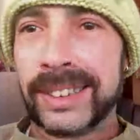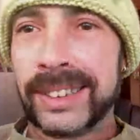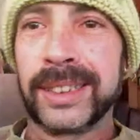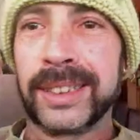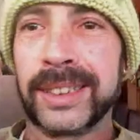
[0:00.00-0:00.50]

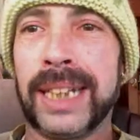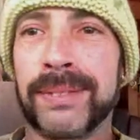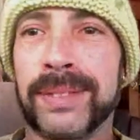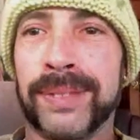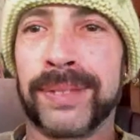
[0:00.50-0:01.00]
Yep, I'm gonna
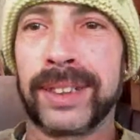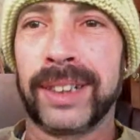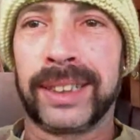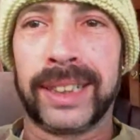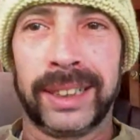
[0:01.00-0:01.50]
have to figure
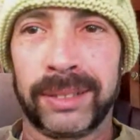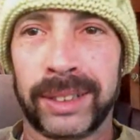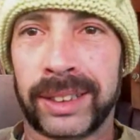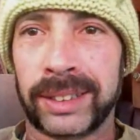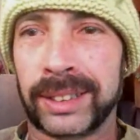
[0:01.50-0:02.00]
out that lower
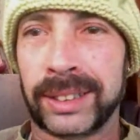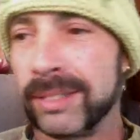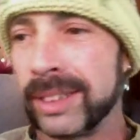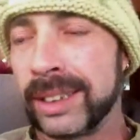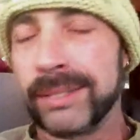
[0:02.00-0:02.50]
third
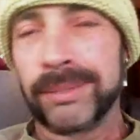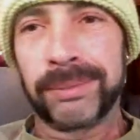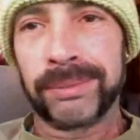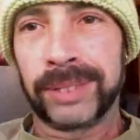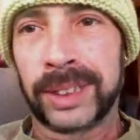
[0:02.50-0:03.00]
going
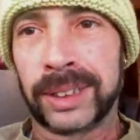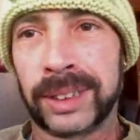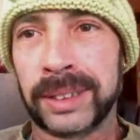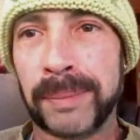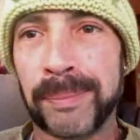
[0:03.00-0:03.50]
for sure.